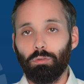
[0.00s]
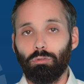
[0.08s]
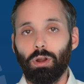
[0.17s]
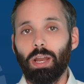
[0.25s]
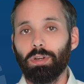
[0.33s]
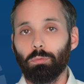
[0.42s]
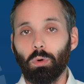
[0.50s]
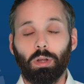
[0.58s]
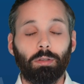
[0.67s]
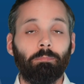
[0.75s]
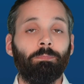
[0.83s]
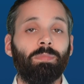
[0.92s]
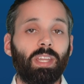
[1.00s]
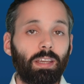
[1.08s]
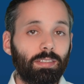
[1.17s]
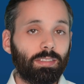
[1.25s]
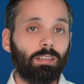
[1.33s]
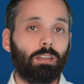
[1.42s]
for everyone,
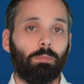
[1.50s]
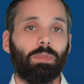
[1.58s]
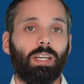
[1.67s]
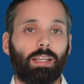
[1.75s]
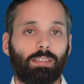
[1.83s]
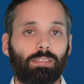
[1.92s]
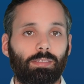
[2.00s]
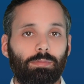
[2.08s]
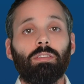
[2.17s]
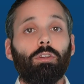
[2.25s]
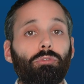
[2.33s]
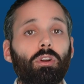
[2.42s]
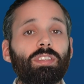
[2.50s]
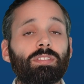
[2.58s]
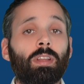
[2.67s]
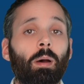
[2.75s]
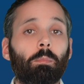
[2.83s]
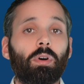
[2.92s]
is income tax. The first
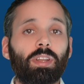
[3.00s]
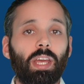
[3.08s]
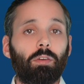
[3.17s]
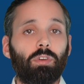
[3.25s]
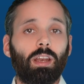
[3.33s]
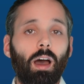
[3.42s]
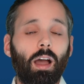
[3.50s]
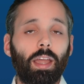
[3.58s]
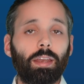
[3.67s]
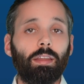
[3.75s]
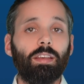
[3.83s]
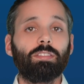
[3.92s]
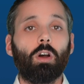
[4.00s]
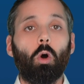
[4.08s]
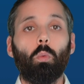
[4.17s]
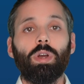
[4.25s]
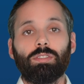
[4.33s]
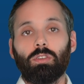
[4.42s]
number in every line is
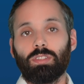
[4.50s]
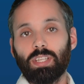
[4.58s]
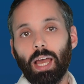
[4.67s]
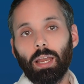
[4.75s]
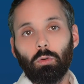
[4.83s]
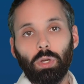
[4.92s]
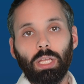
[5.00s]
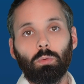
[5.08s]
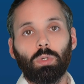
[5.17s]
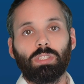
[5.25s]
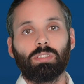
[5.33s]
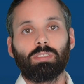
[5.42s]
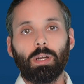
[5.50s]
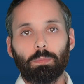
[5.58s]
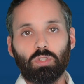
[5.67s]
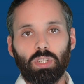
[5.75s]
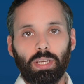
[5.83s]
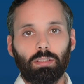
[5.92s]
always your salary, which is
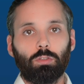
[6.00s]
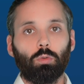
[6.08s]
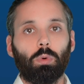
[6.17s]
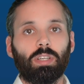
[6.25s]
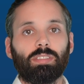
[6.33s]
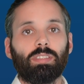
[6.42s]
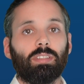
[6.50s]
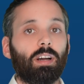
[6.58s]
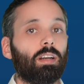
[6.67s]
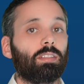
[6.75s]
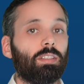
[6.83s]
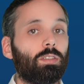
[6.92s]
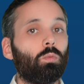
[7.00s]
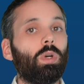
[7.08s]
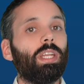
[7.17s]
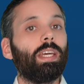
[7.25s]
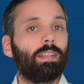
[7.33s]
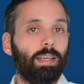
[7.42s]
subject to what is deducted
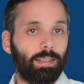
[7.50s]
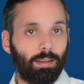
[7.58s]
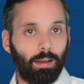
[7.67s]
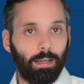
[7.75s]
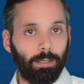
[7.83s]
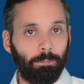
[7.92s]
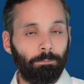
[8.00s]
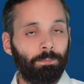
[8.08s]
within that line.